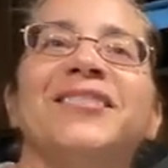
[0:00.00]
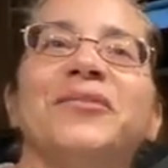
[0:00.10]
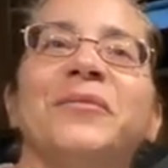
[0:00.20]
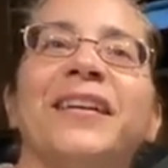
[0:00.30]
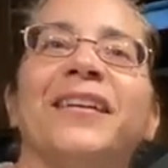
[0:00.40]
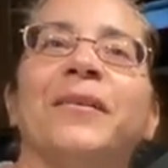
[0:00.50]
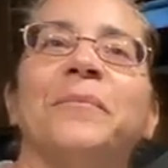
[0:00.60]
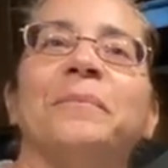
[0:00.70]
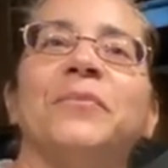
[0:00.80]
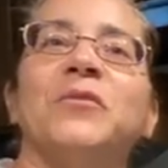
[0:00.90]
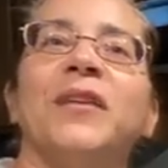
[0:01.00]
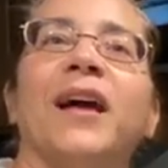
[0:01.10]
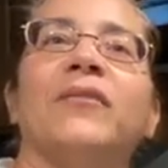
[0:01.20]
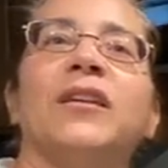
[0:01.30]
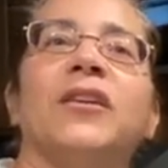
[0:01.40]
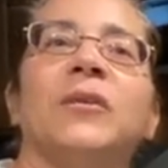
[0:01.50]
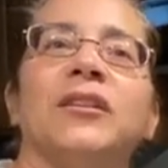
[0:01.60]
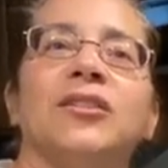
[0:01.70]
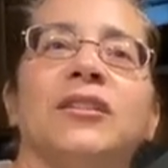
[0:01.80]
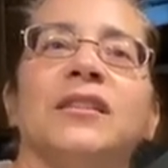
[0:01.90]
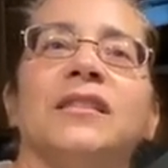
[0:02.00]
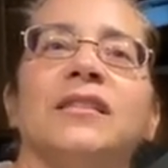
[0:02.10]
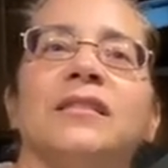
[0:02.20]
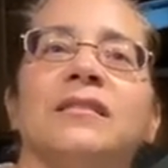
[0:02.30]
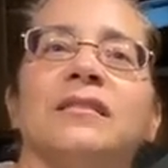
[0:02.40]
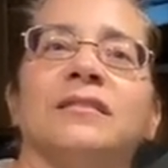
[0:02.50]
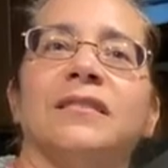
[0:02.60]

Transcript: Do we have any questions?